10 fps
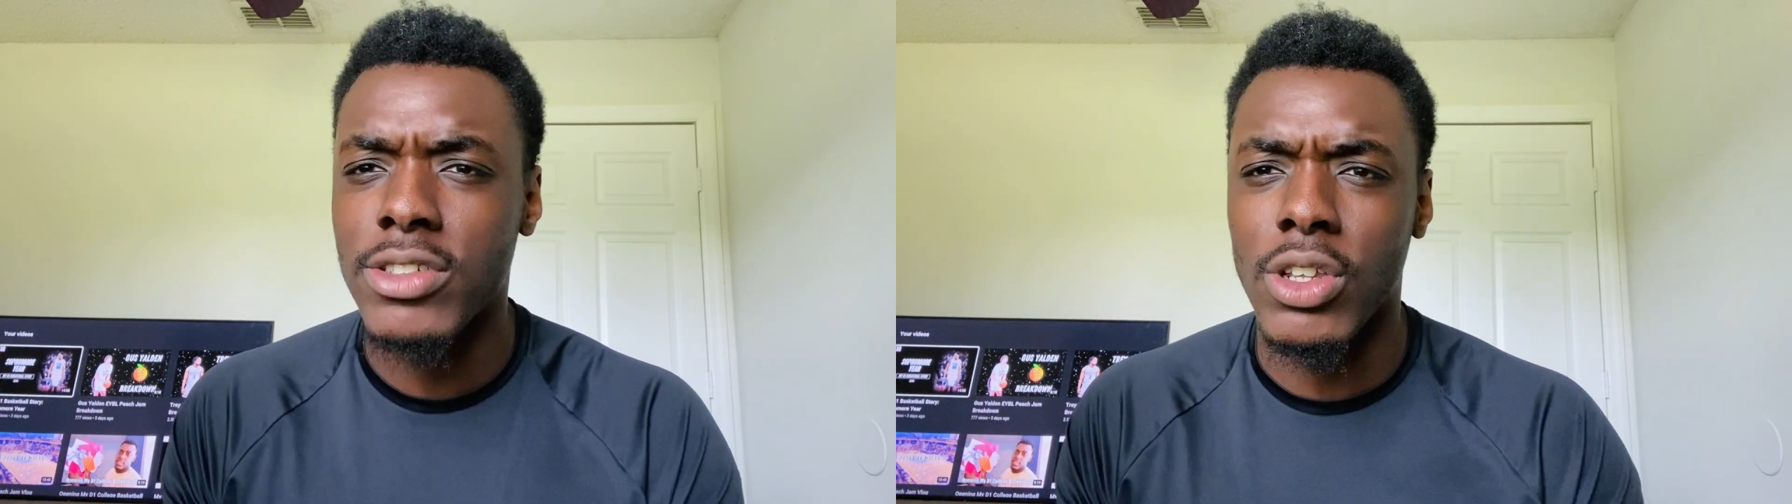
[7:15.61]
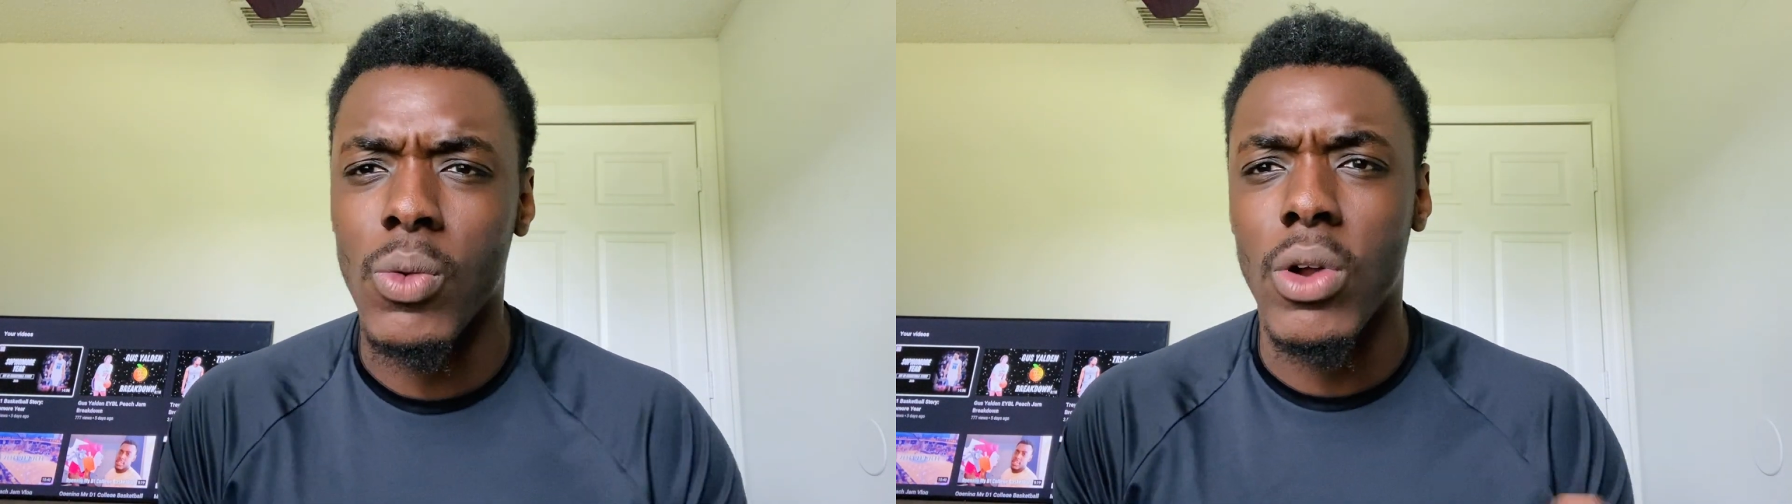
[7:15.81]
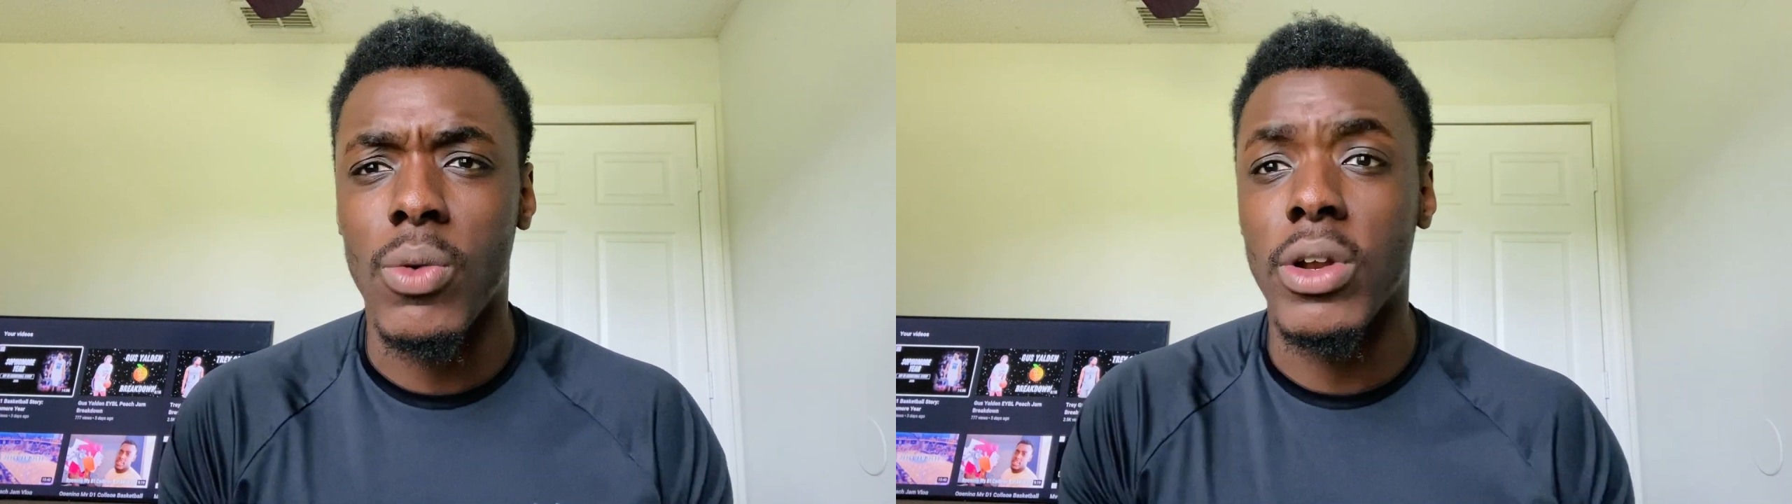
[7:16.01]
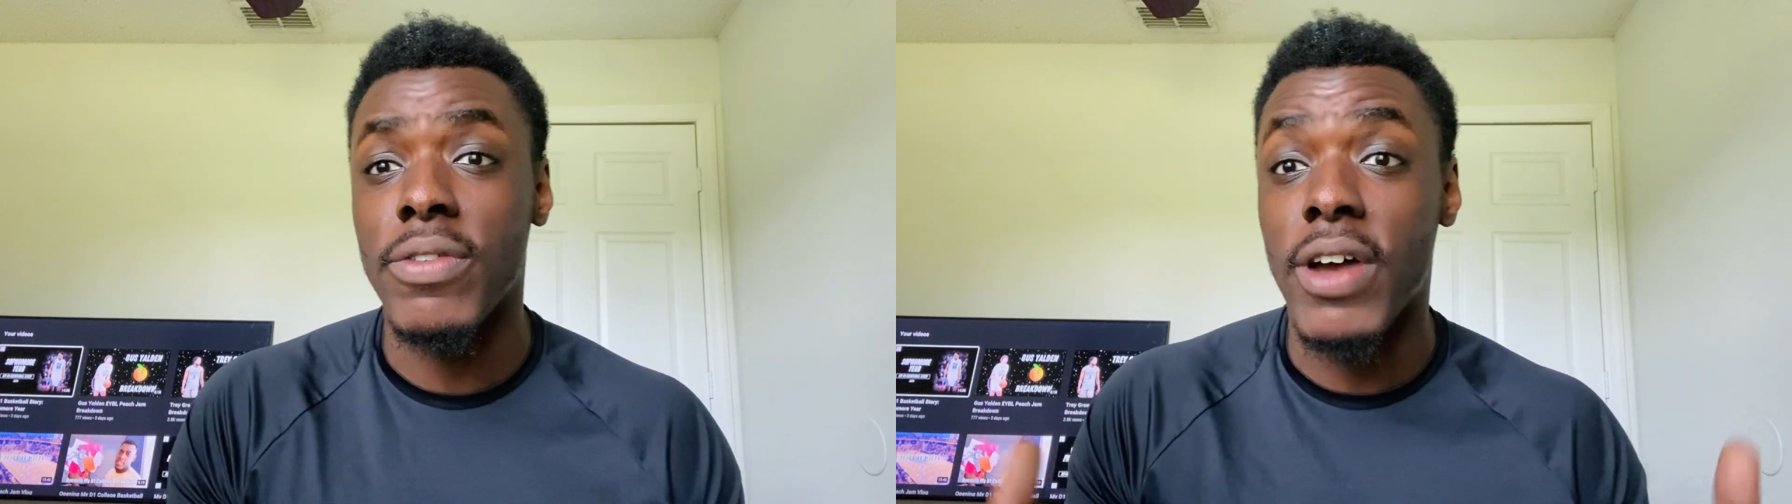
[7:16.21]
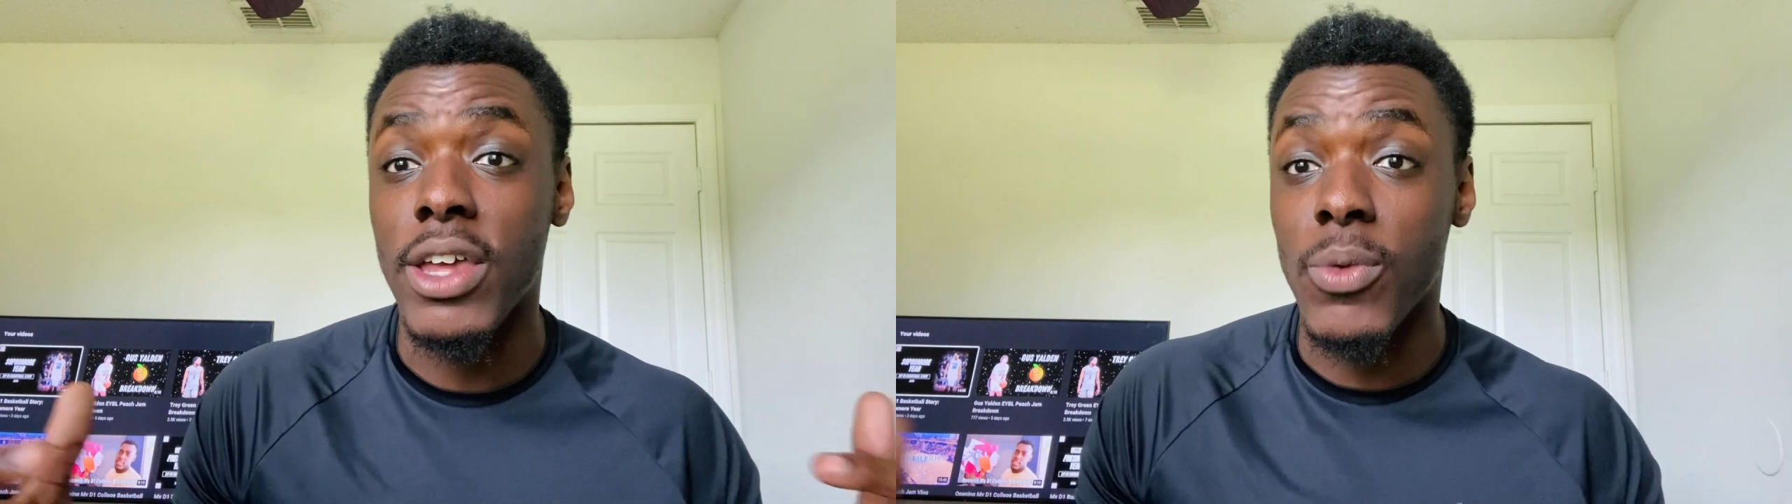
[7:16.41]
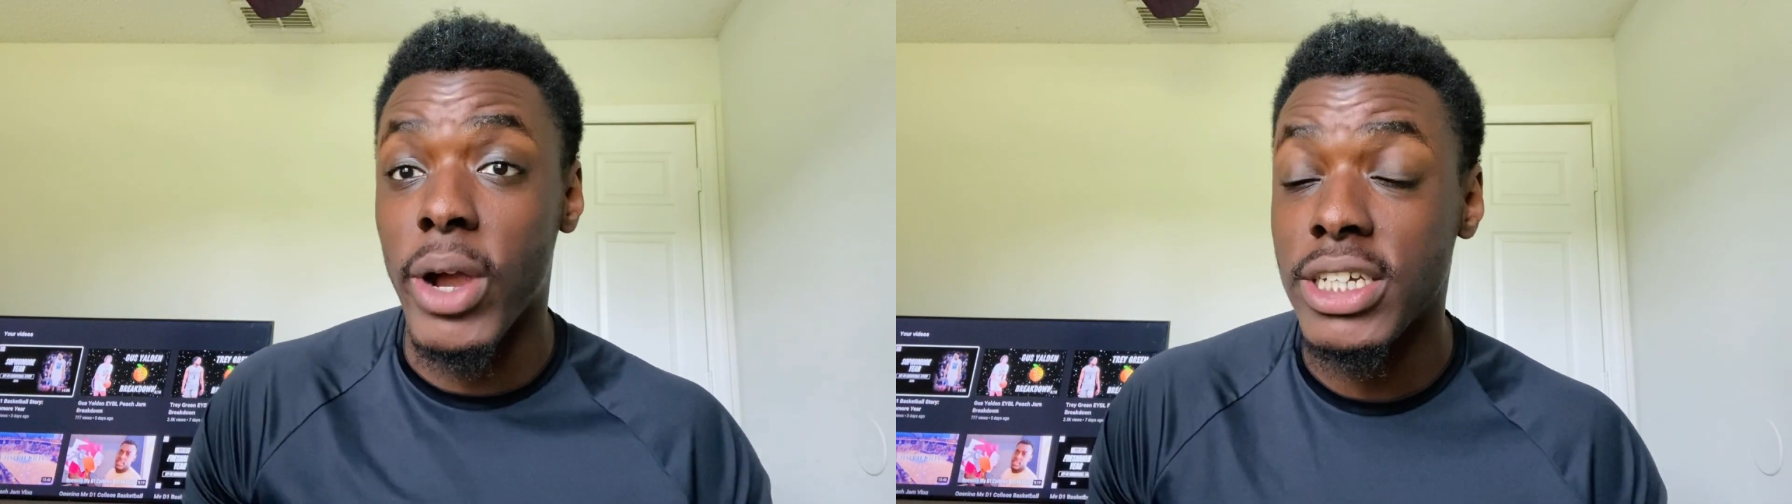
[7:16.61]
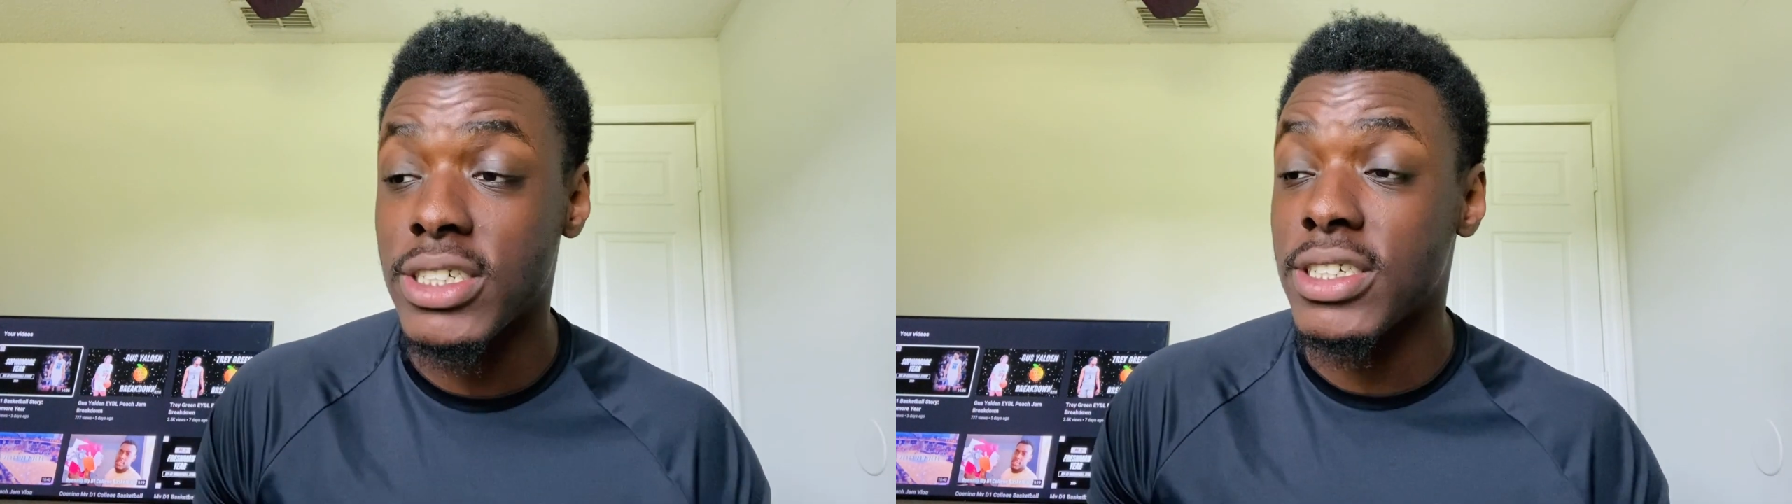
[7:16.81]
or the one-on-one evaluations